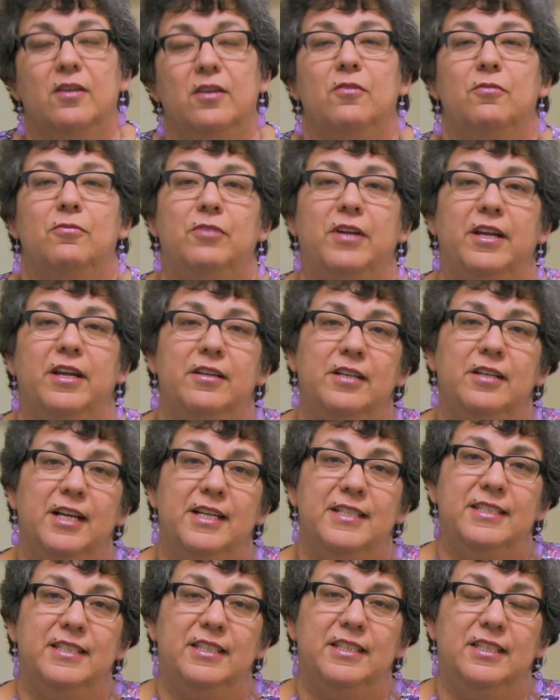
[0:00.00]

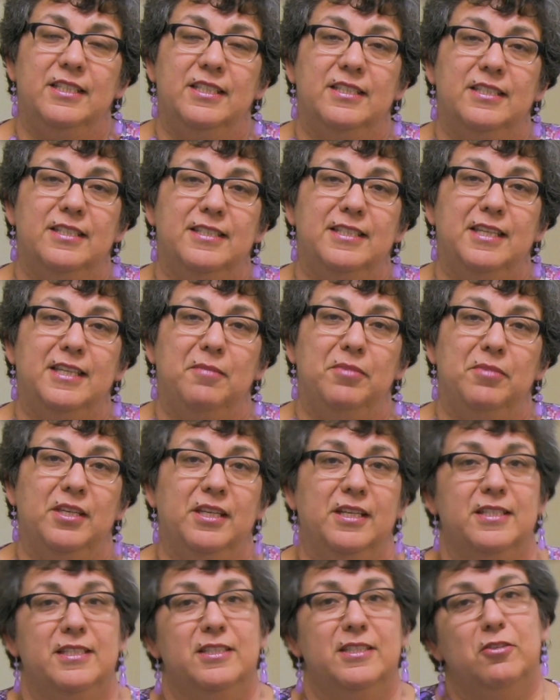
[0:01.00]
Fraternizing is the same
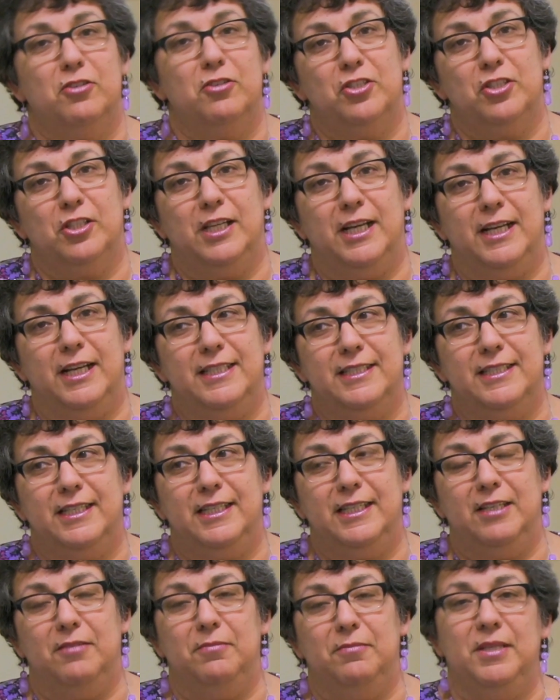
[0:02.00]
thing as
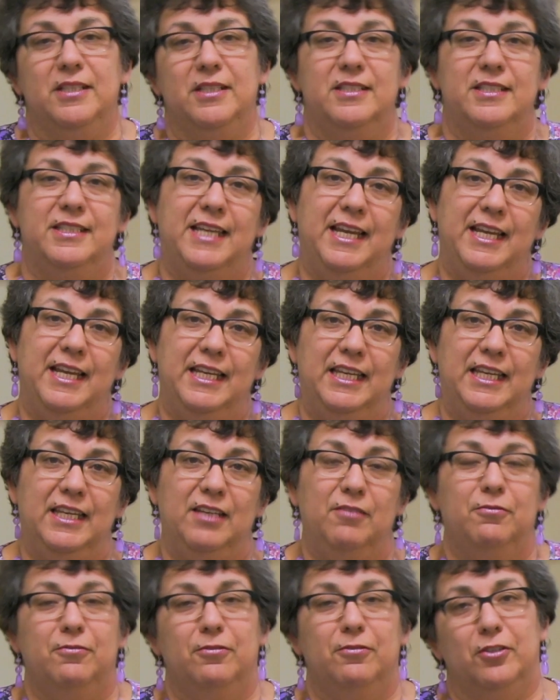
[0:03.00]
socializing. It means
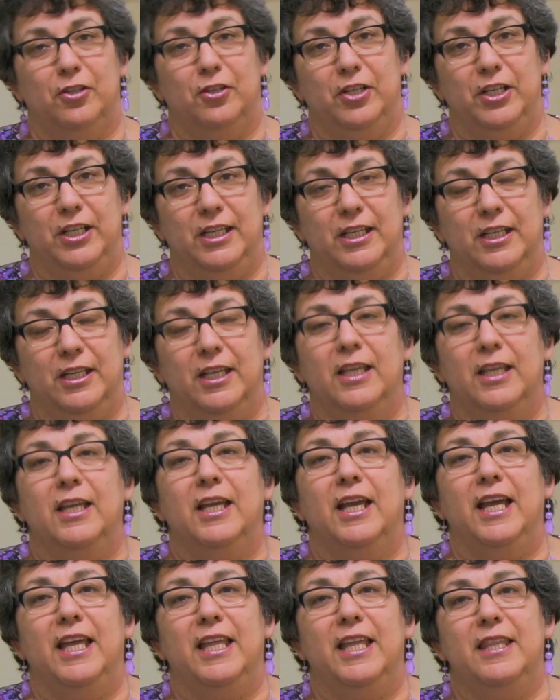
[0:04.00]
dating, flirting,
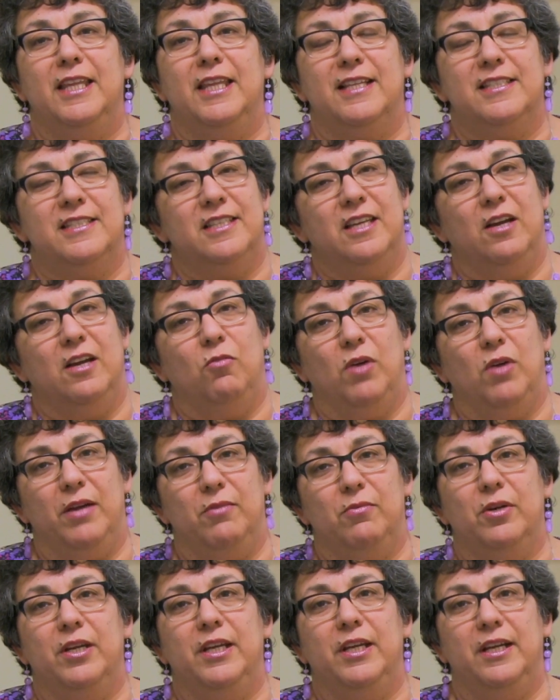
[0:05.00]
and that's not
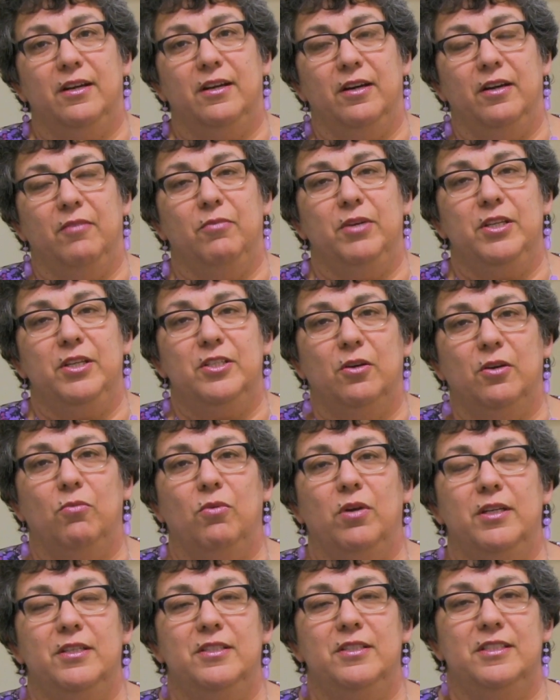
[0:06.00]
why we're here. And we don't
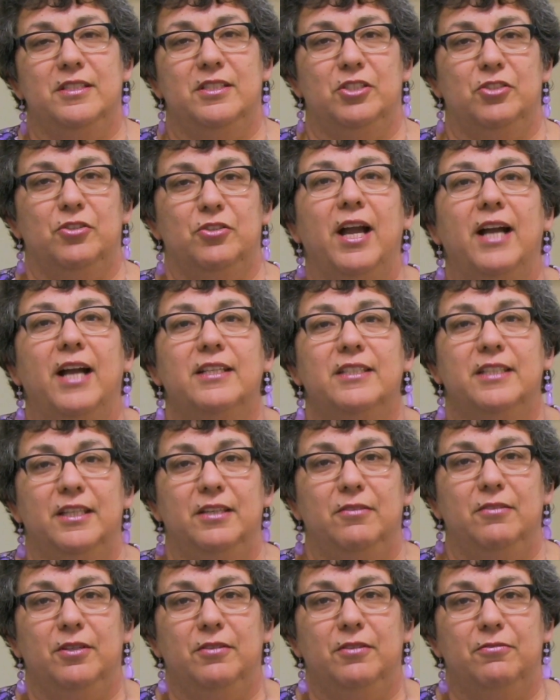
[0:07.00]
want to distract
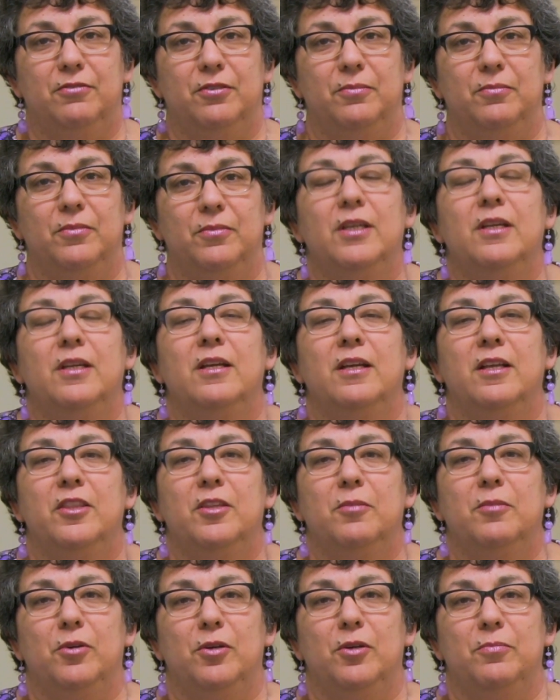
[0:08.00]
anyone from
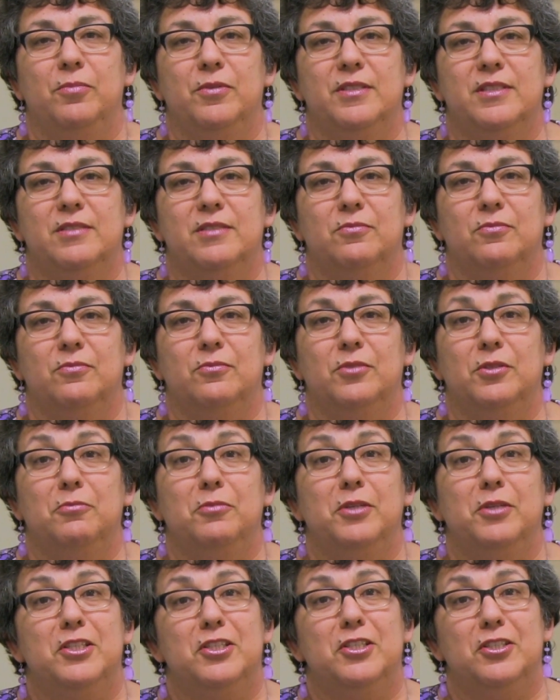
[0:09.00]
the purpose with
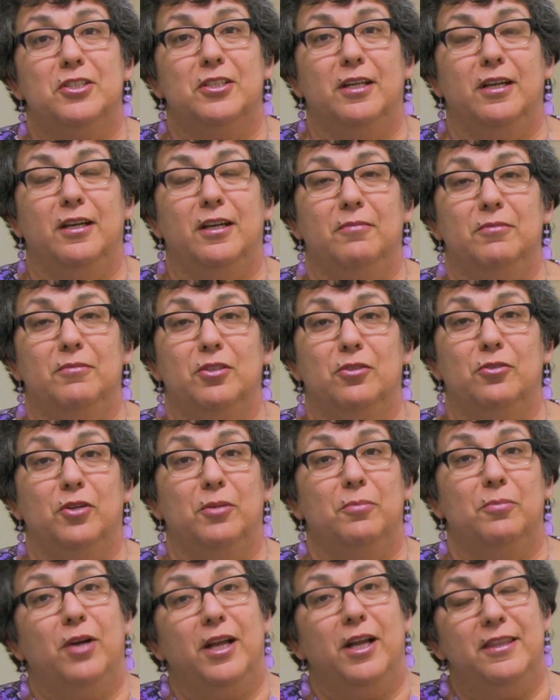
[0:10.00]
which the
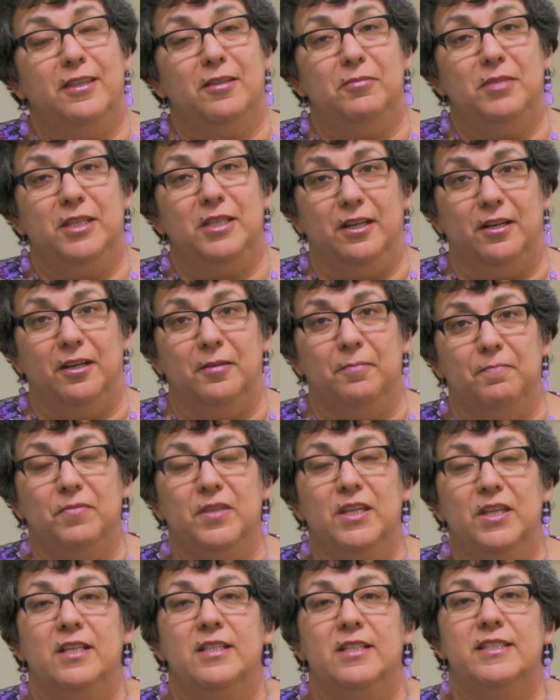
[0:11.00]
Lord brought them here.
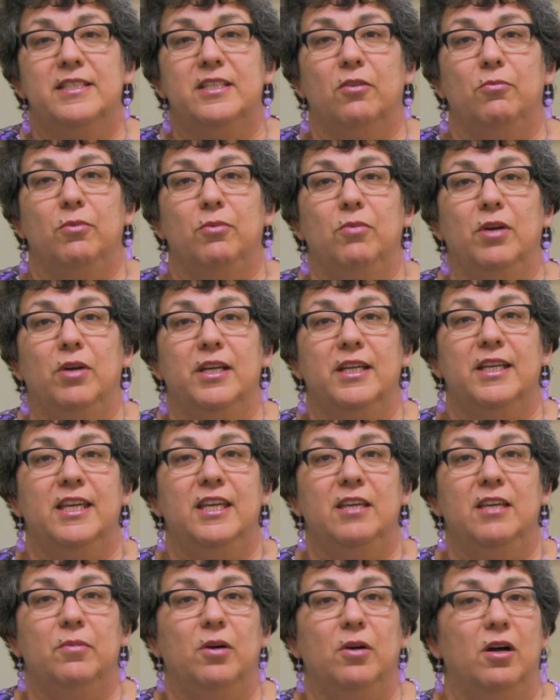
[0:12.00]
So we want to
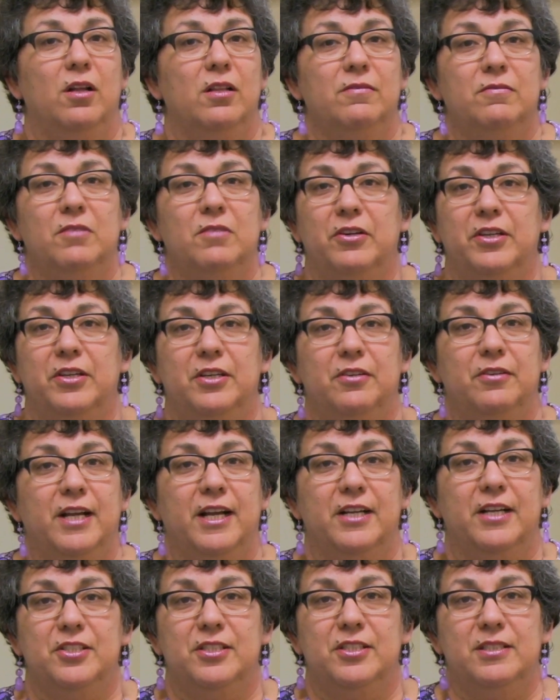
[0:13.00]
keep all of our
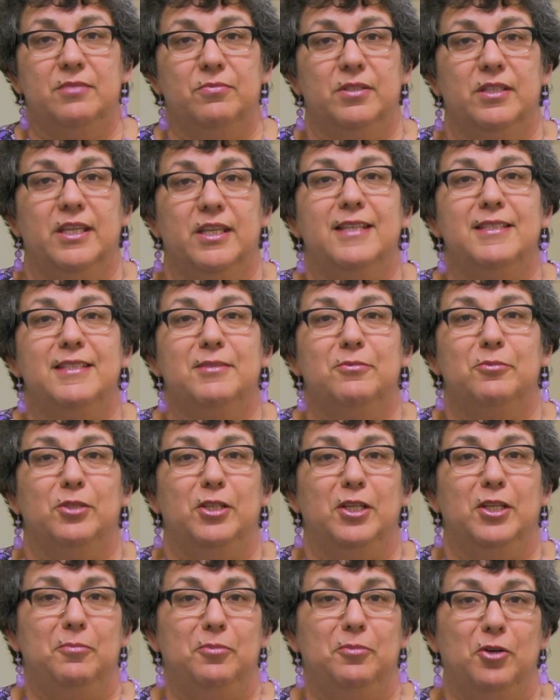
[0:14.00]
interactions with guests
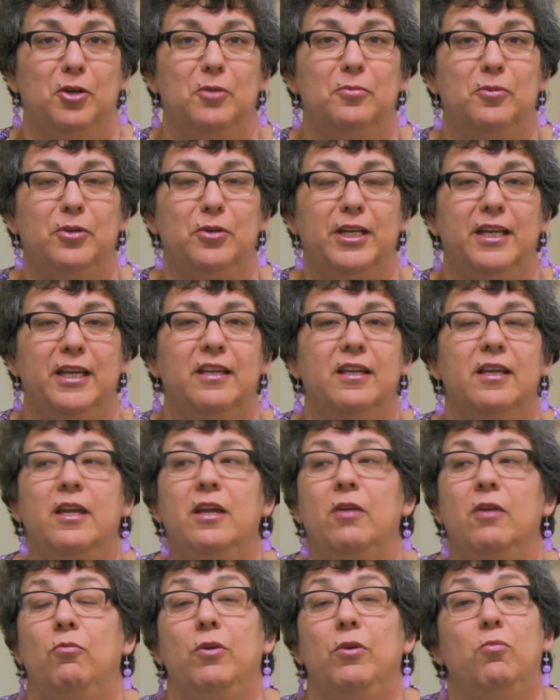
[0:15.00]
really appropriate.
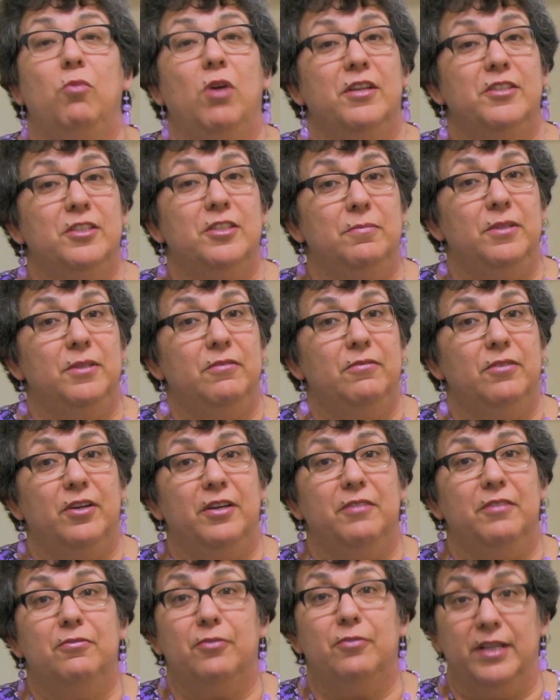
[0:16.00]
We want to be
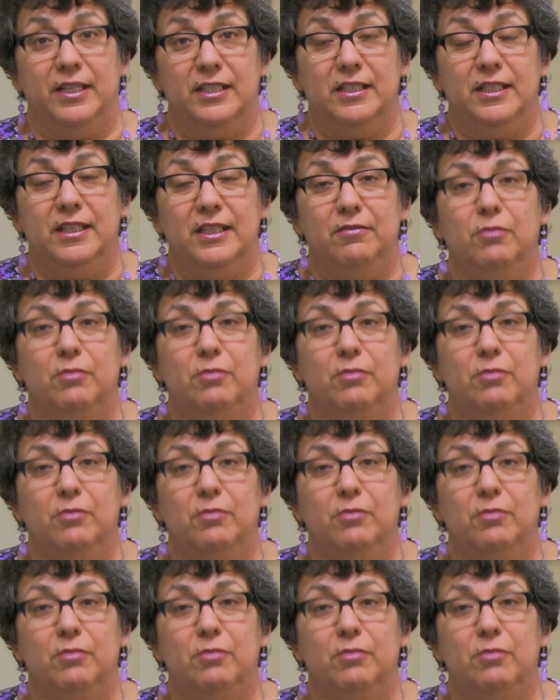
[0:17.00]
very friendly.